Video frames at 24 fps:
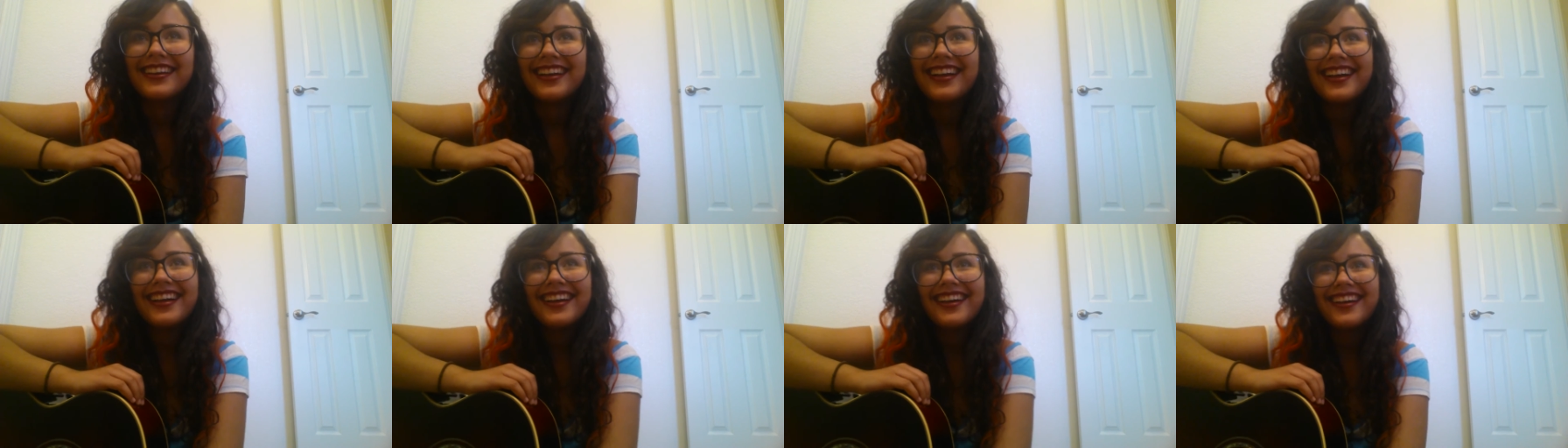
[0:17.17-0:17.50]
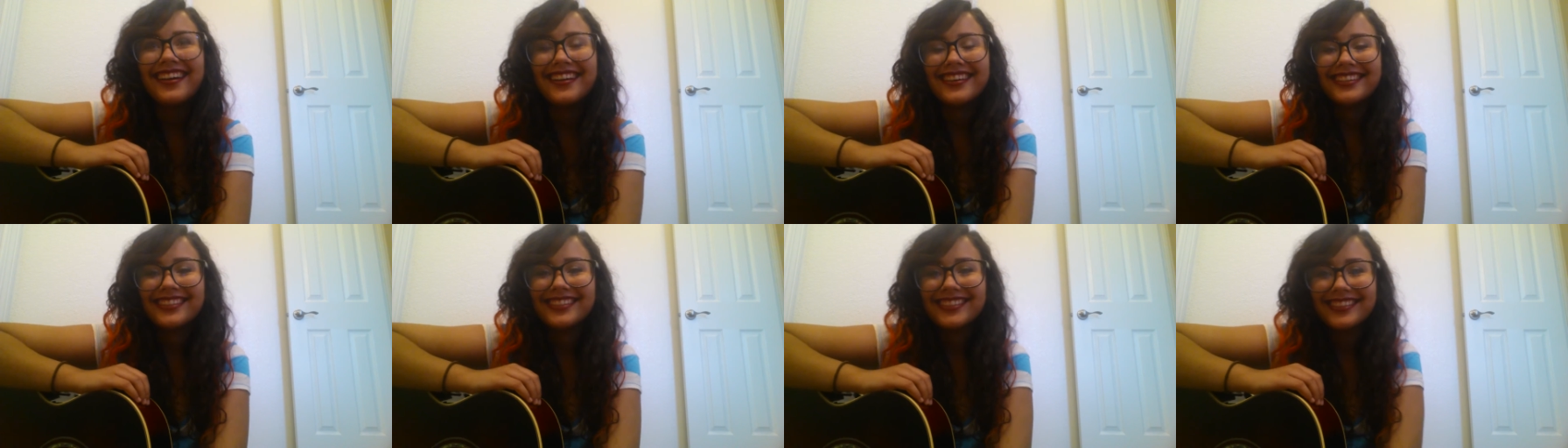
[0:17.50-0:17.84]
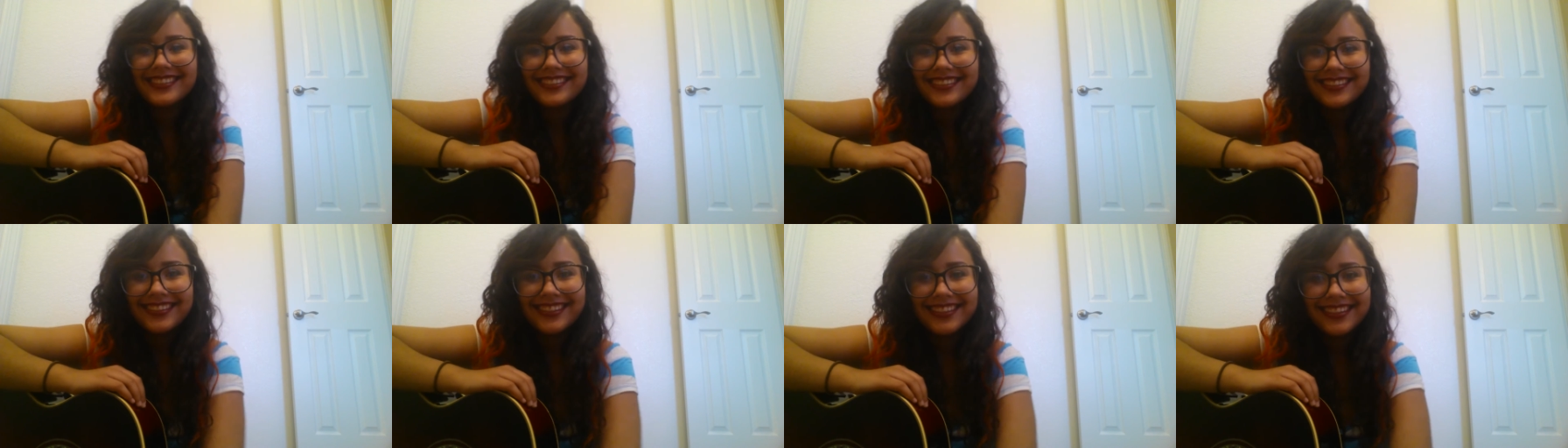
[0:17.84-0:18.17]
I
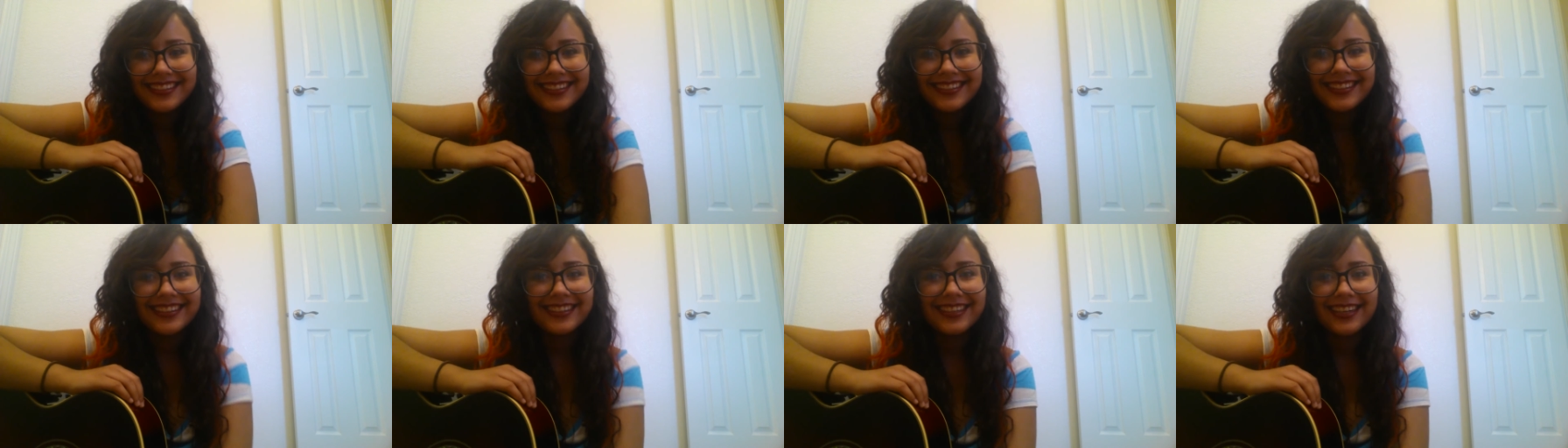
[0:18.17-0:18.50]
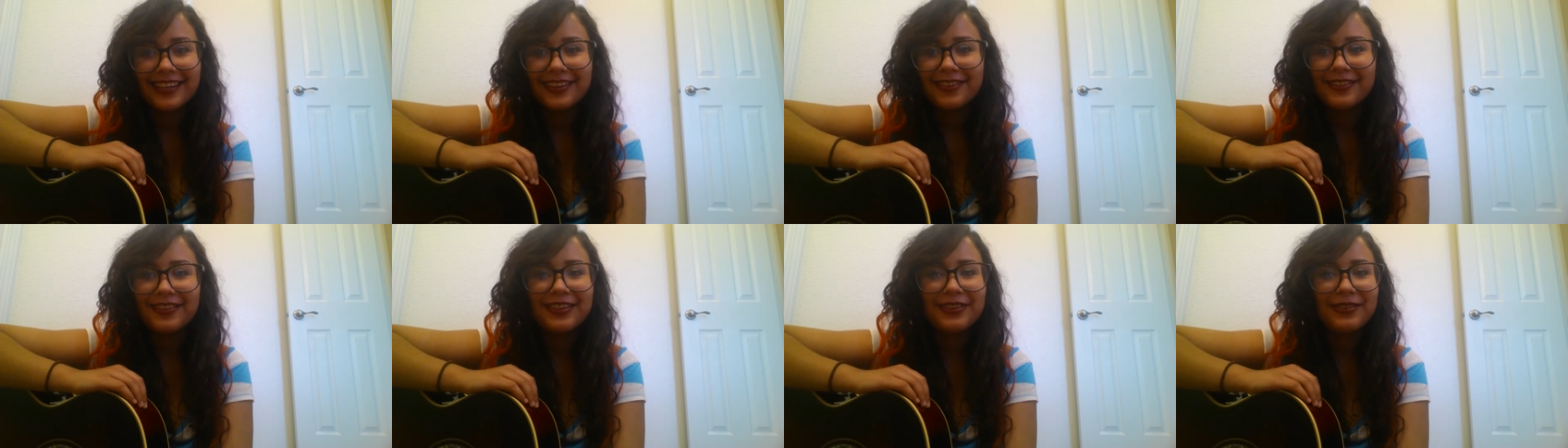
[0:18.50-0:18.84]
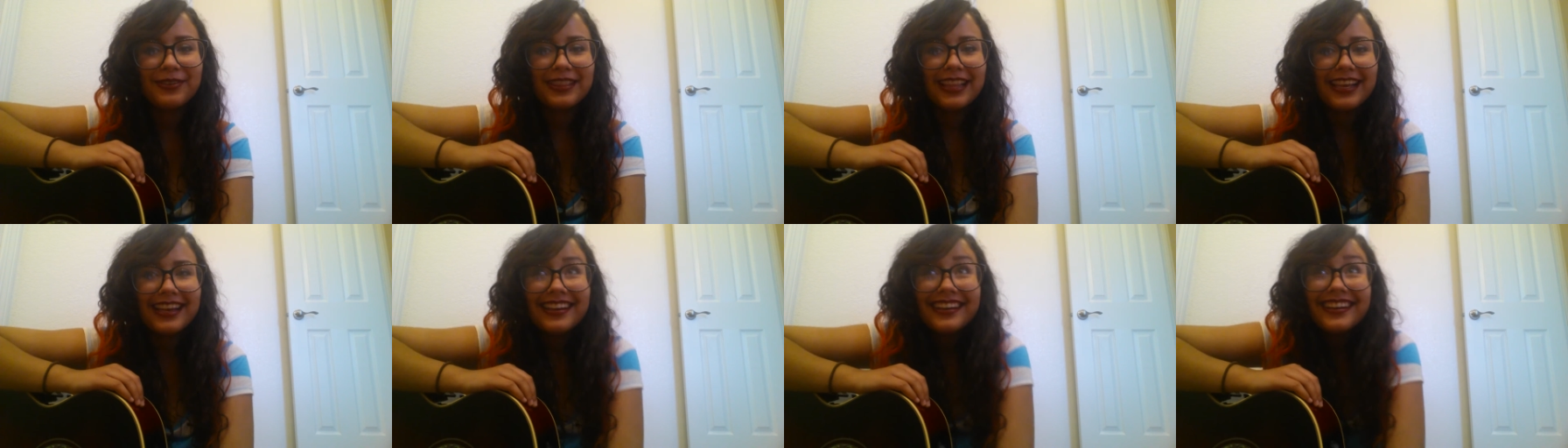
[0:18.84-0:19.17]
don't know
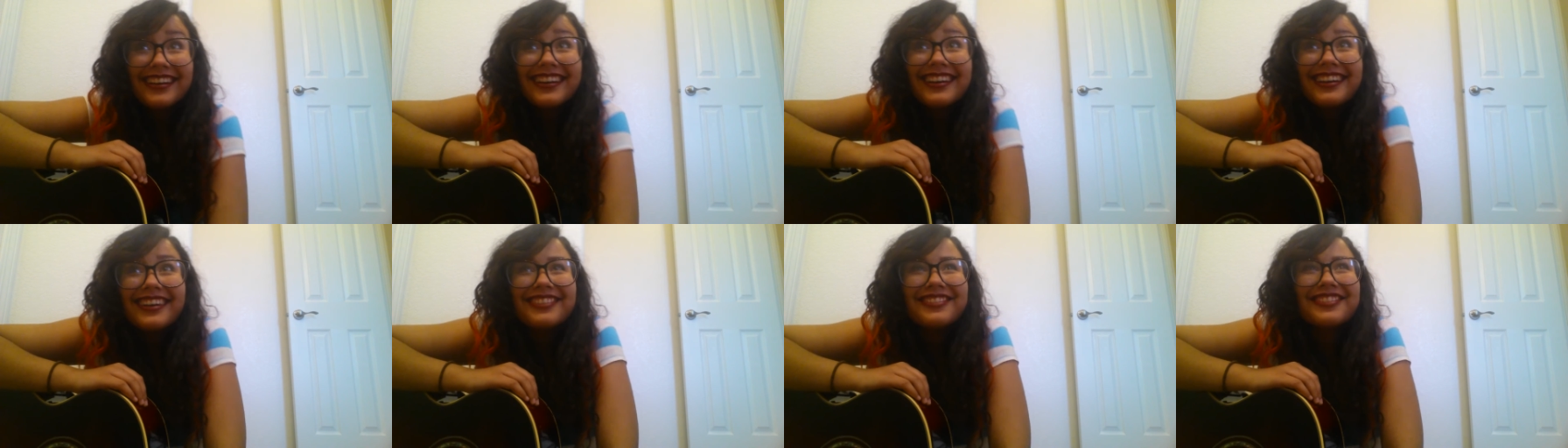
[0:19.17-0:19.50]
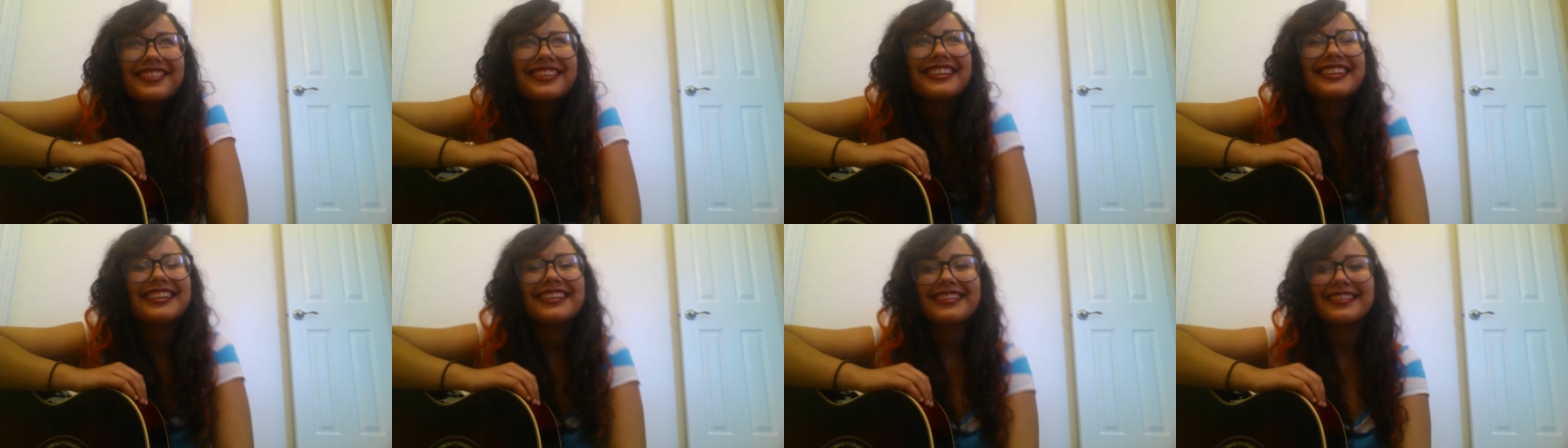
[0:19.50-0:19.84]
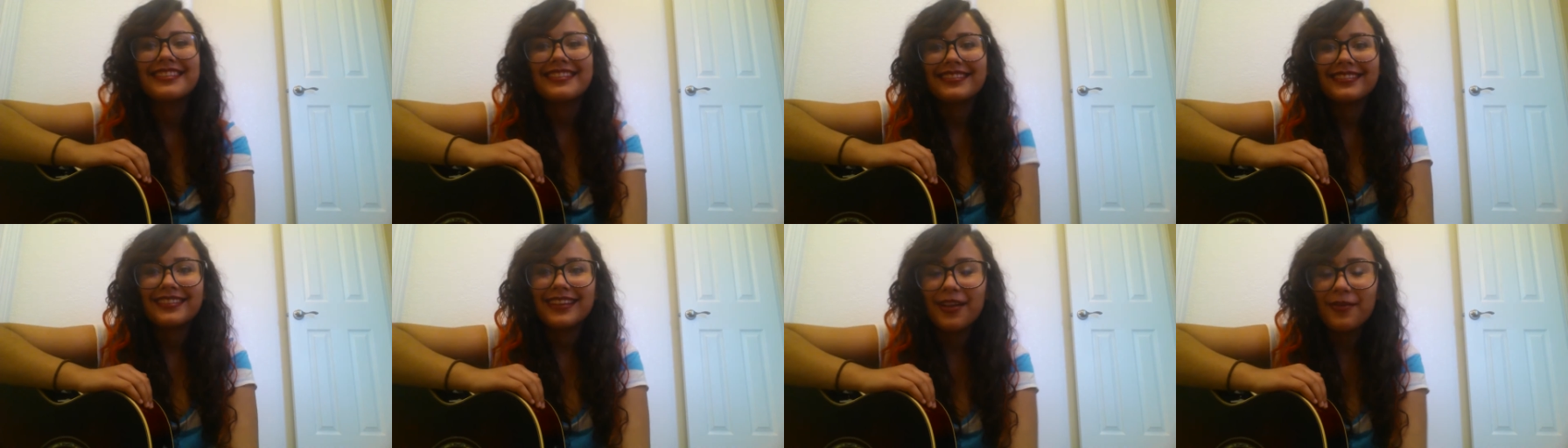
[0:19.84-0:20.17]
what that was.